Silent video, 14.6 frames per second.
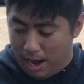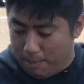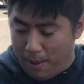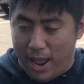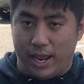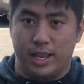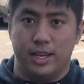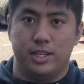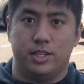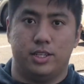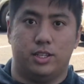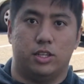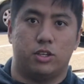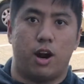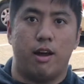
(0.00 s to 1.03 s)
unpackage
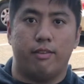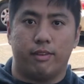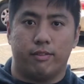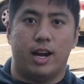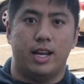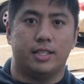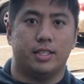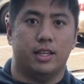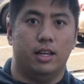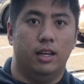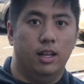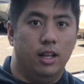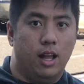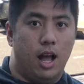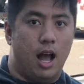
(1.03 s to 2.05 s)
the driving visor.
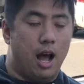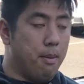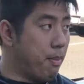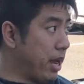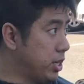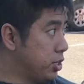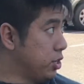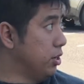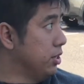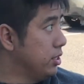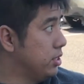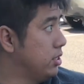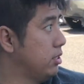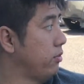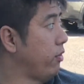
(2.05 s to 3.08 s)
Make sure
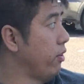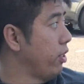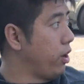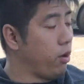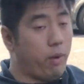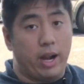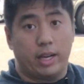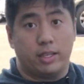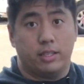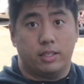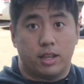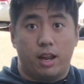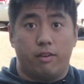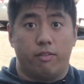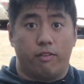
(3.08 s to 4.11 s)
it's for the correct
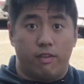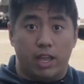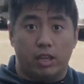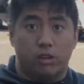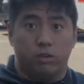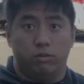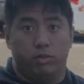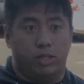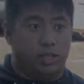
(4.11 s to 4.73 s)
side of the vehicle.